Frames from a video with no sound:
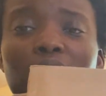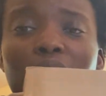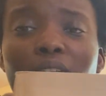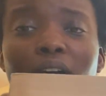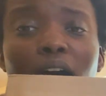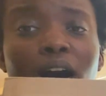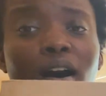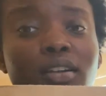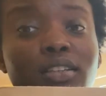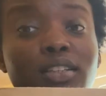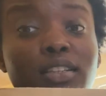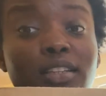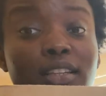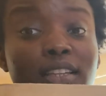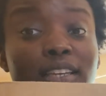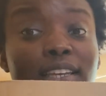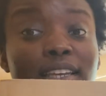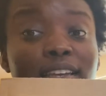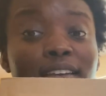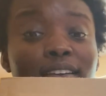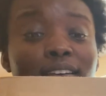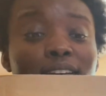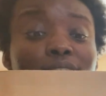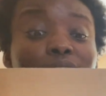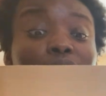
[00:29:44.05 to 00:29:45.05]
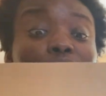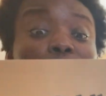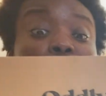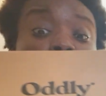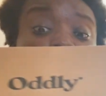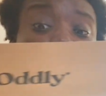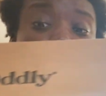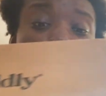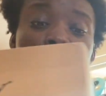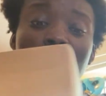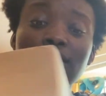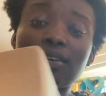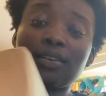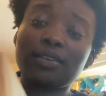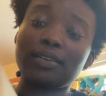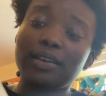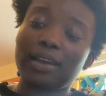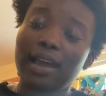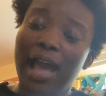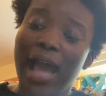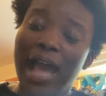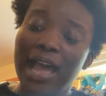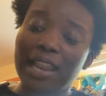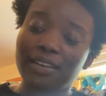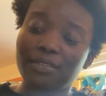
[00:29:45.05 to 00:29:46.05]
Oddly, another
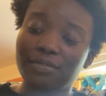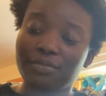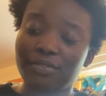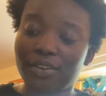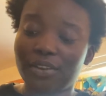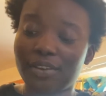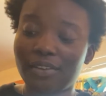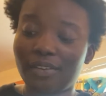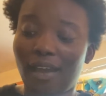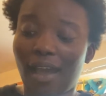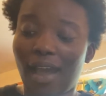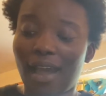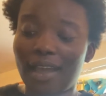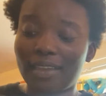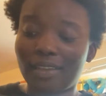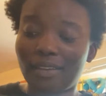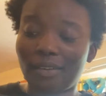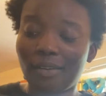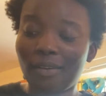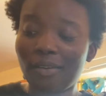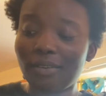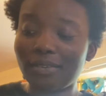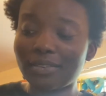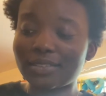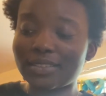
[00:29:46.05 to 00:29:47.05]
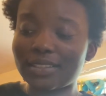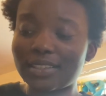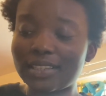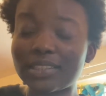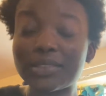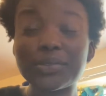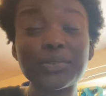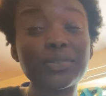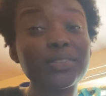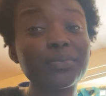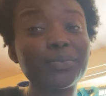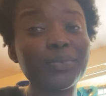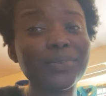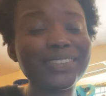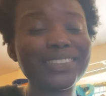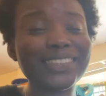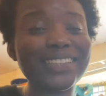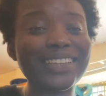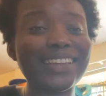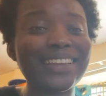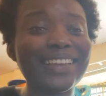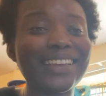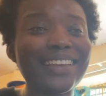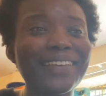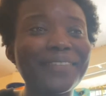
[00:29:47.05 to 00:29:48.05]
advert I got. This was
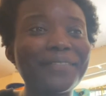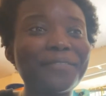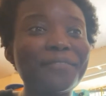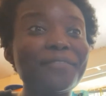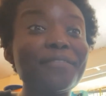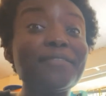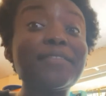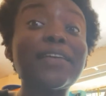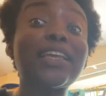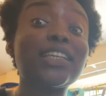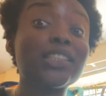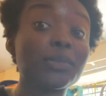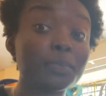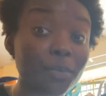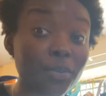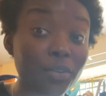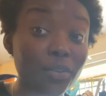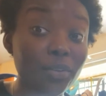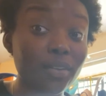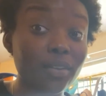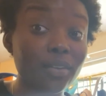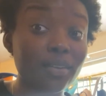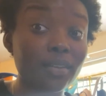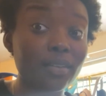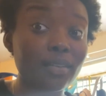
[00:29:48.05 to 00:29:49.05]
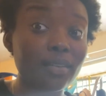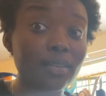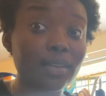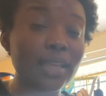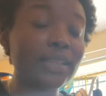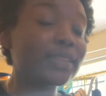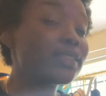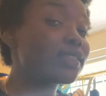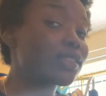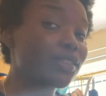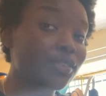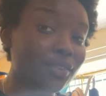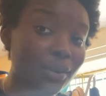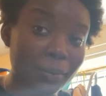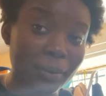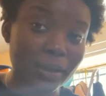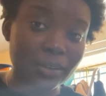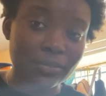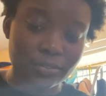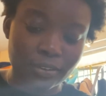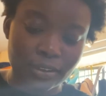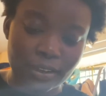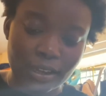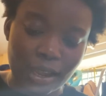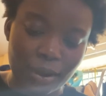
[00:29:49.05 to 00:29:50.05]
a Facebook, Instagram
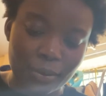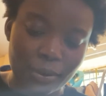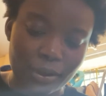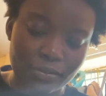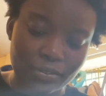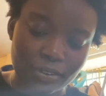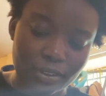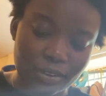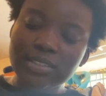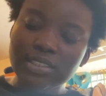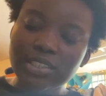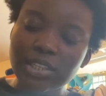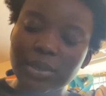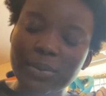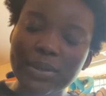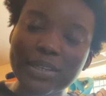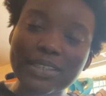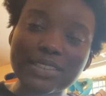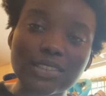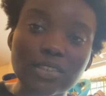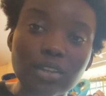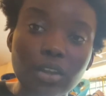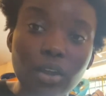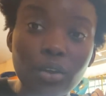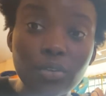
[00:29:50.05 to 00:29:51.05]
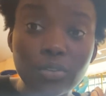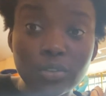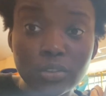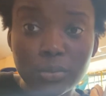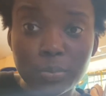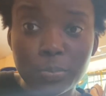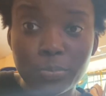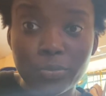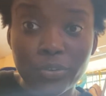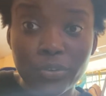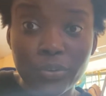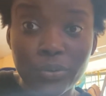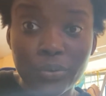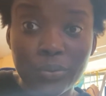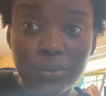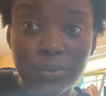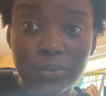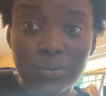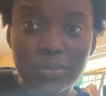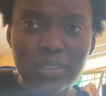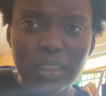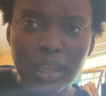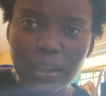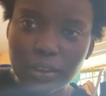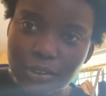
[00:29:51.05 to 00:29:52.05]
advert, however. So it's cold brew
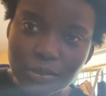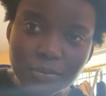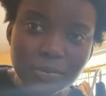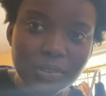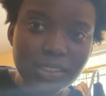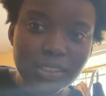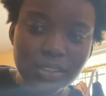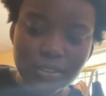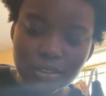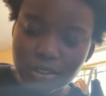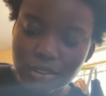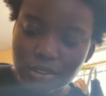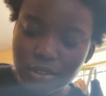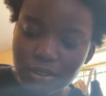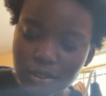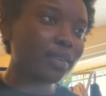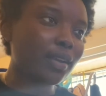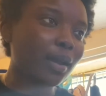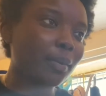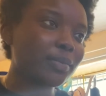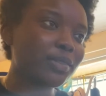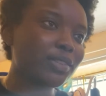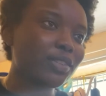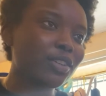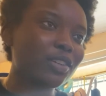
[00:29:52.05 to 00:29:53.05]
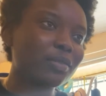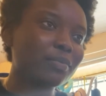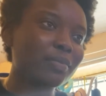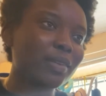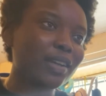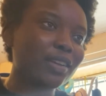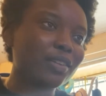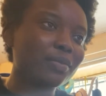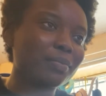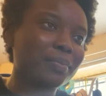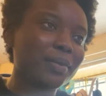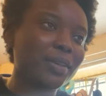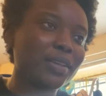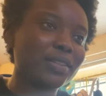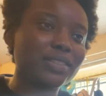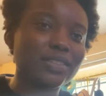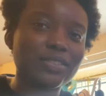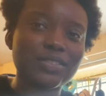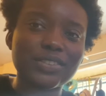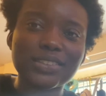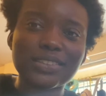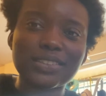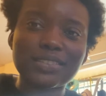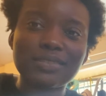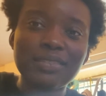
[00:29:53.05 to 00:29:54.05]
that comes to your door. I'm sorry, my computer
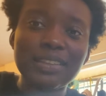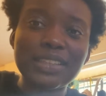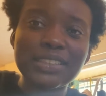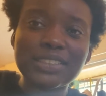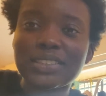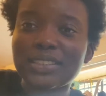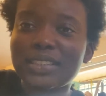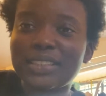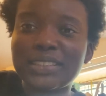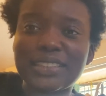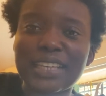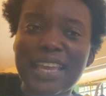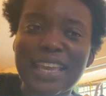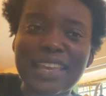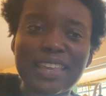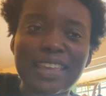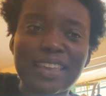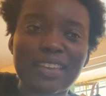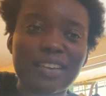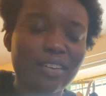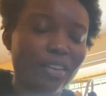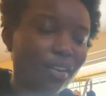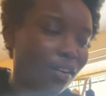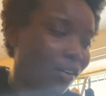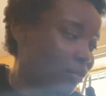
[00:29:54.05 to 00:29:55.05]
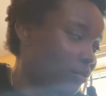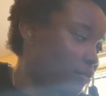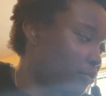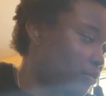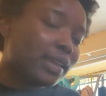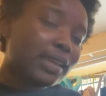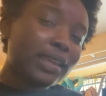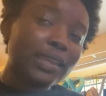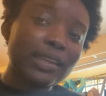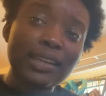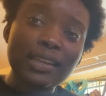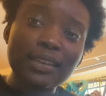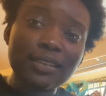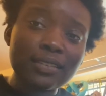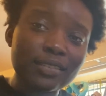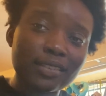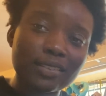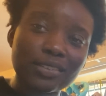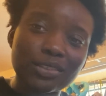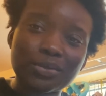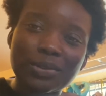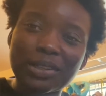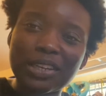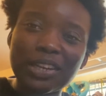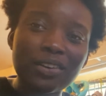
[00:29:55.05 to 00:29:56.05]
is literally taking off. In
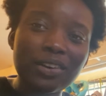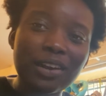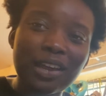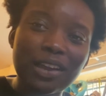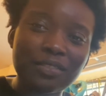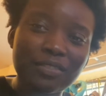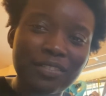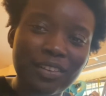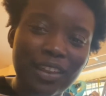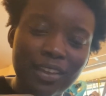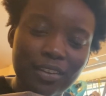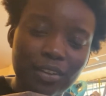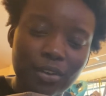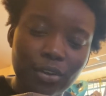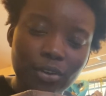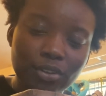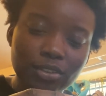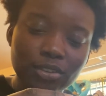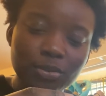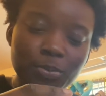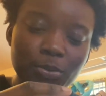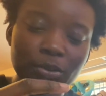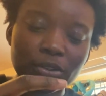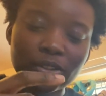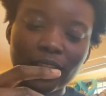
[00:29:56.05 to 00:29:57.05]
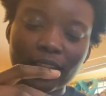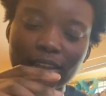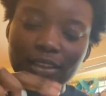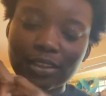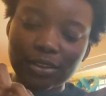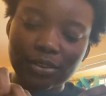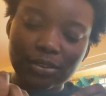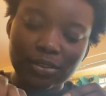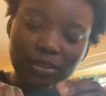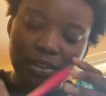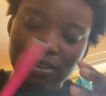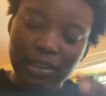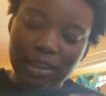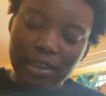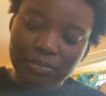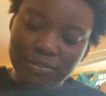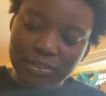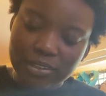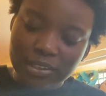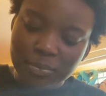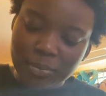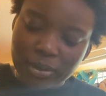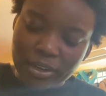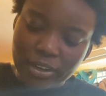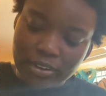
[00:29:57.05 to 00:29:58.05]
England, we don't have like cold brew like you lot have
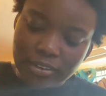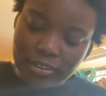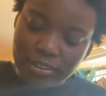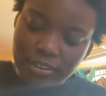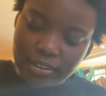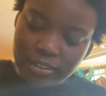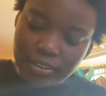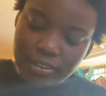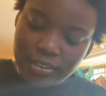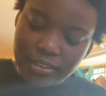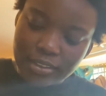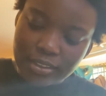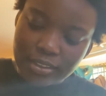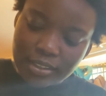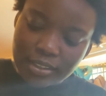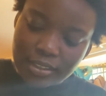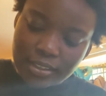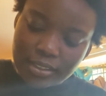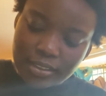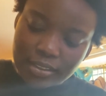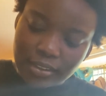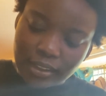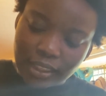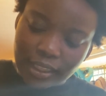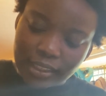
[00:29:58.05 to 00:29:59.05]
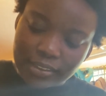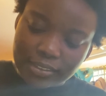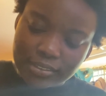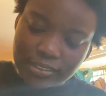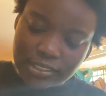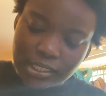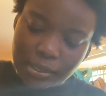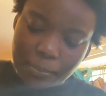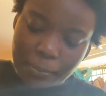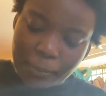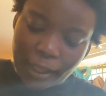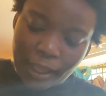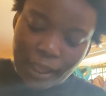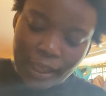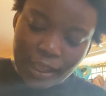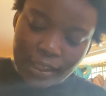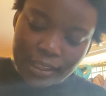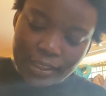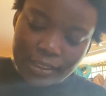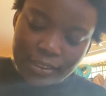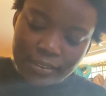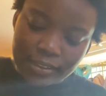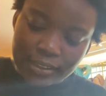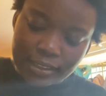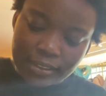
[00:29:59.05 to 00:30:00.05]
in America, like to
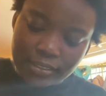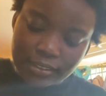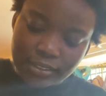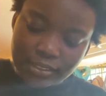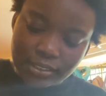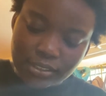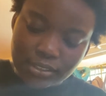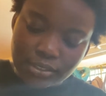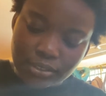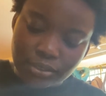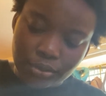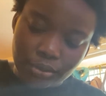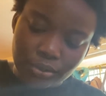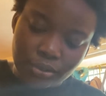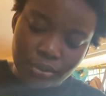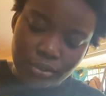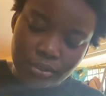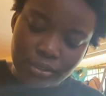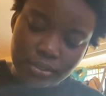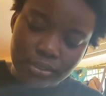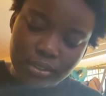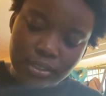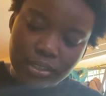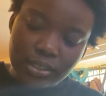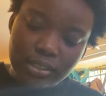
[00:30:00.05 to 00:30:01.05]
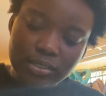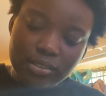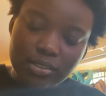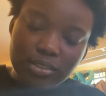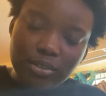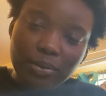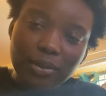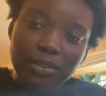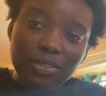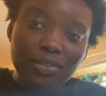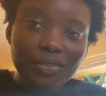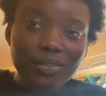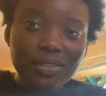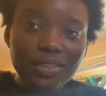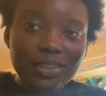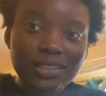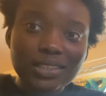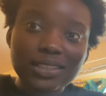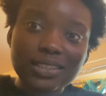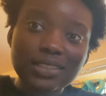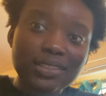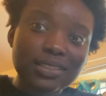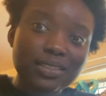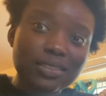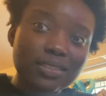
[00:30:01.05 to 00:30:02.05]
buy in the store. So I thought this
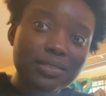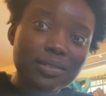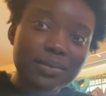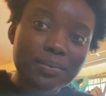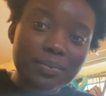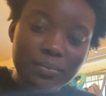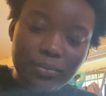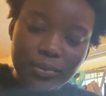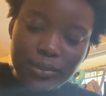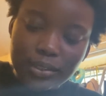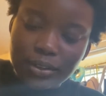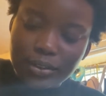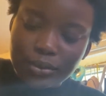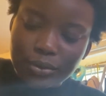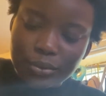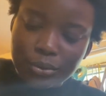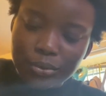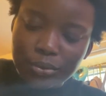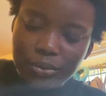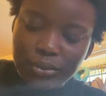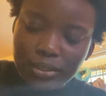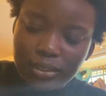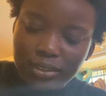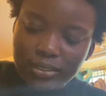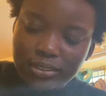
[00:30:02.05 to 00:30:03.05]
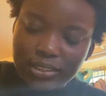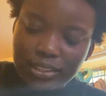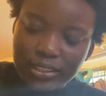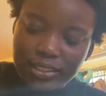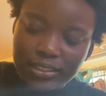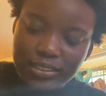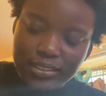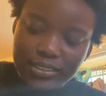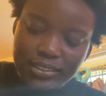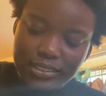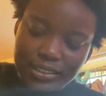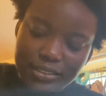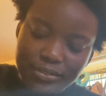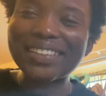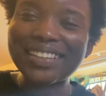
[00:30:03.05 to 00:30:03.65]
is a cool alternative.